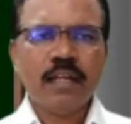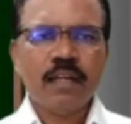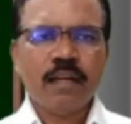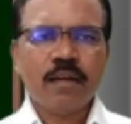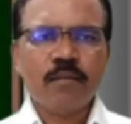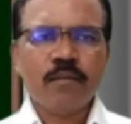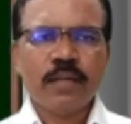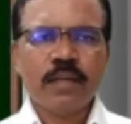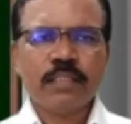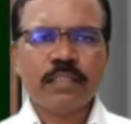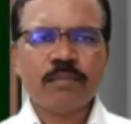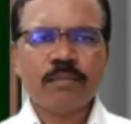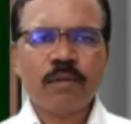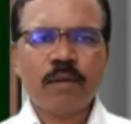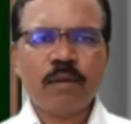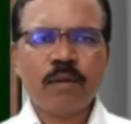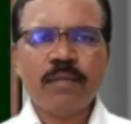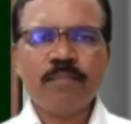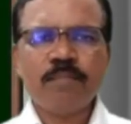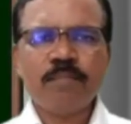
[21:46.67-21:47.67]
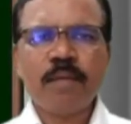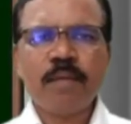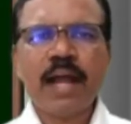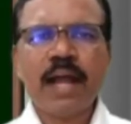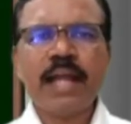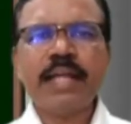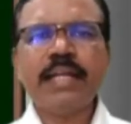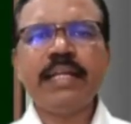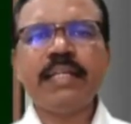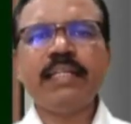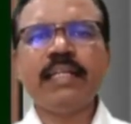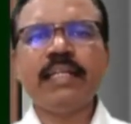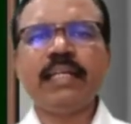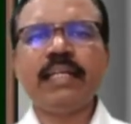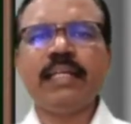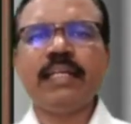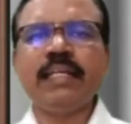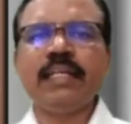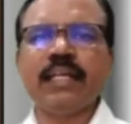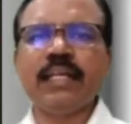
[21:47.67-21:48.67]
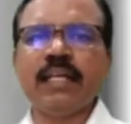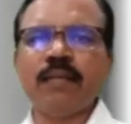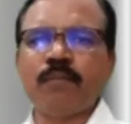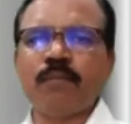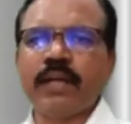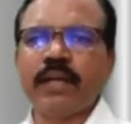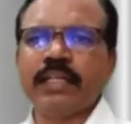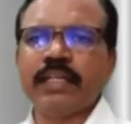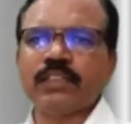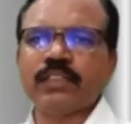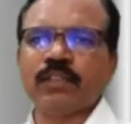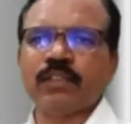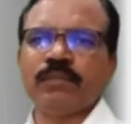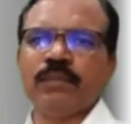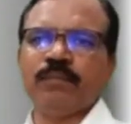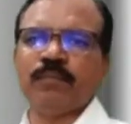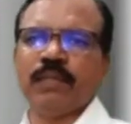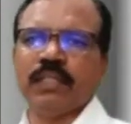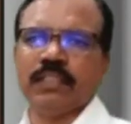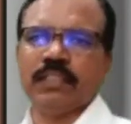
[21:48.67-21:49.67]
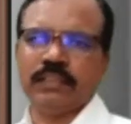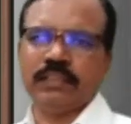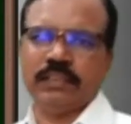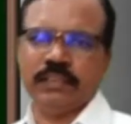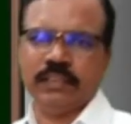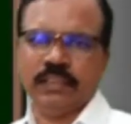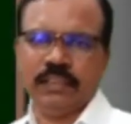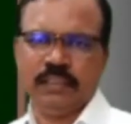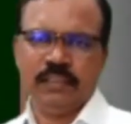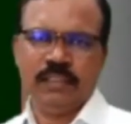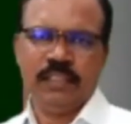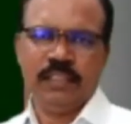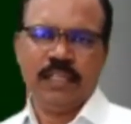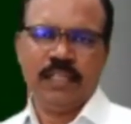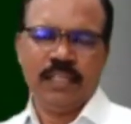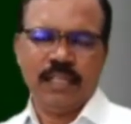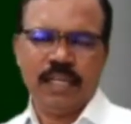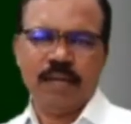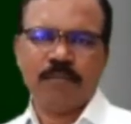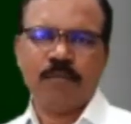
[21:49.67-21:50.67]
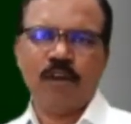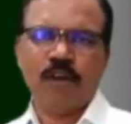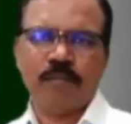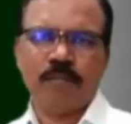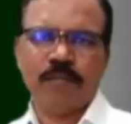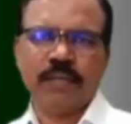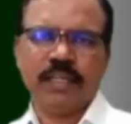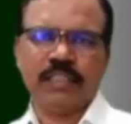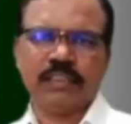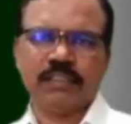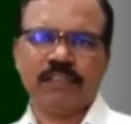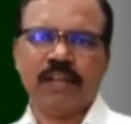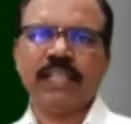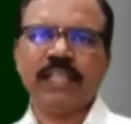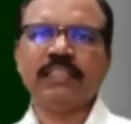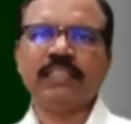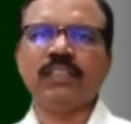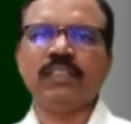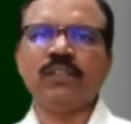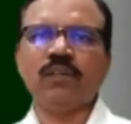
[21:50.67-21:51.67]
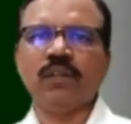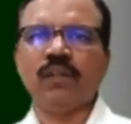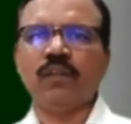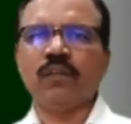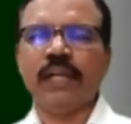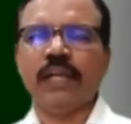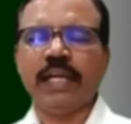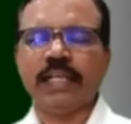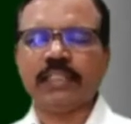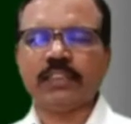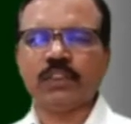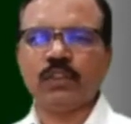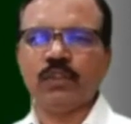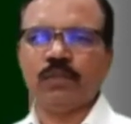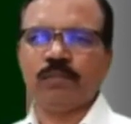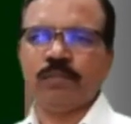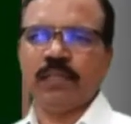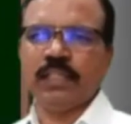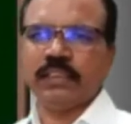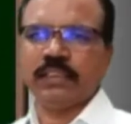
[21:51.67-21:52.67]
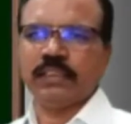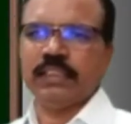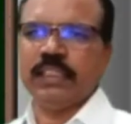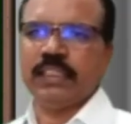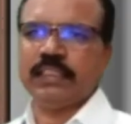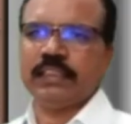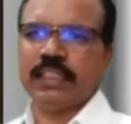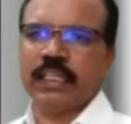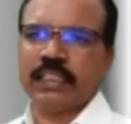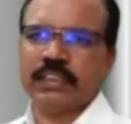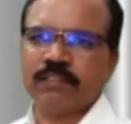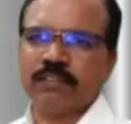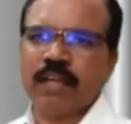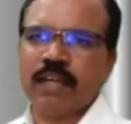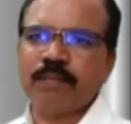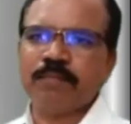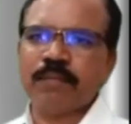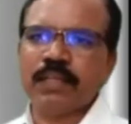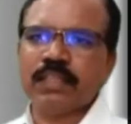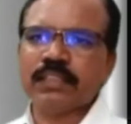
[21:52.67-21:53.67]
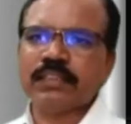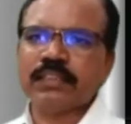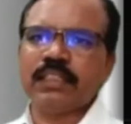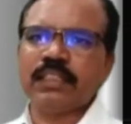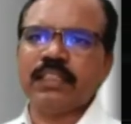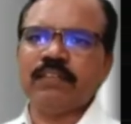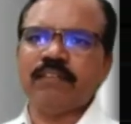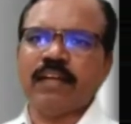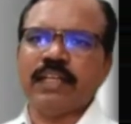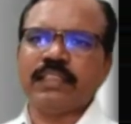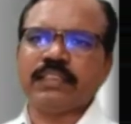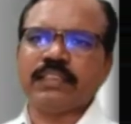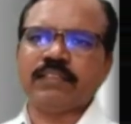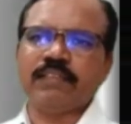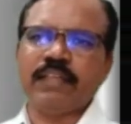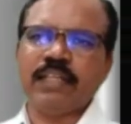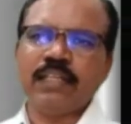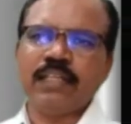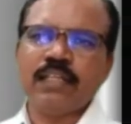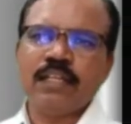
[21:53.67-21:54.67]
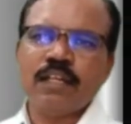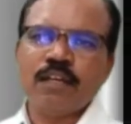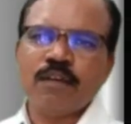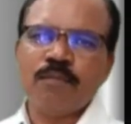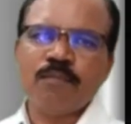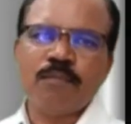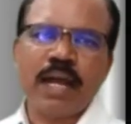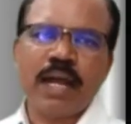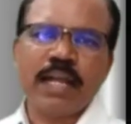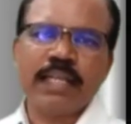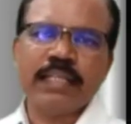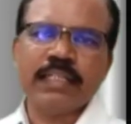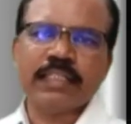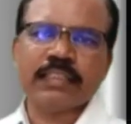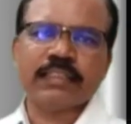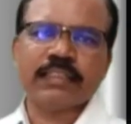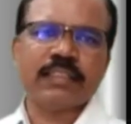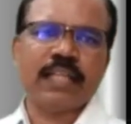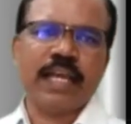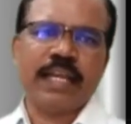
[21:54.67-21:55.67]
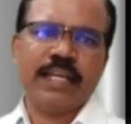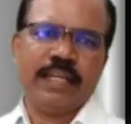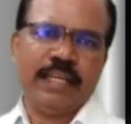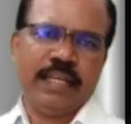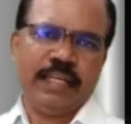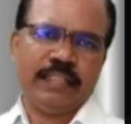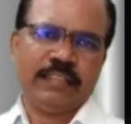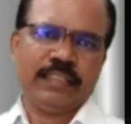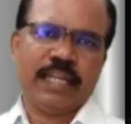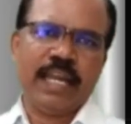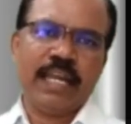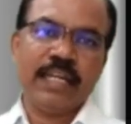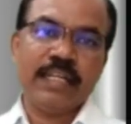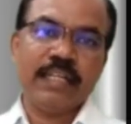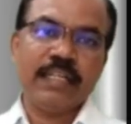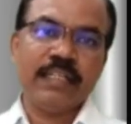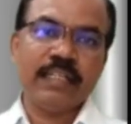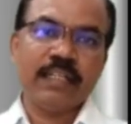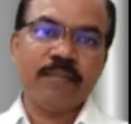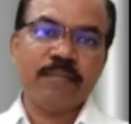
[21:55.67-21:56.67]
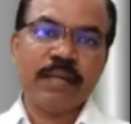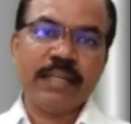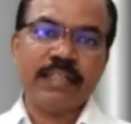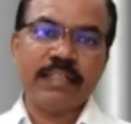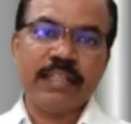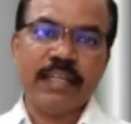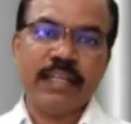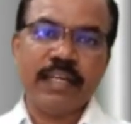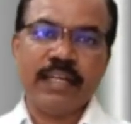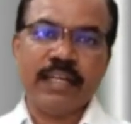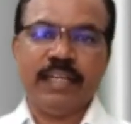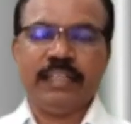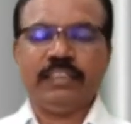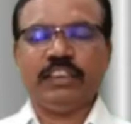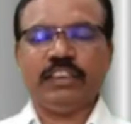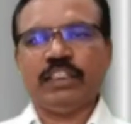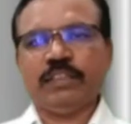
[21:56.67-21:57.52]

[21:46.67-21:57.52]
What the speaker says: what is problem? Find the critical points of the function f of xy is equal to x cube plus 6xy plus 3y square minus 9x and determine their nature.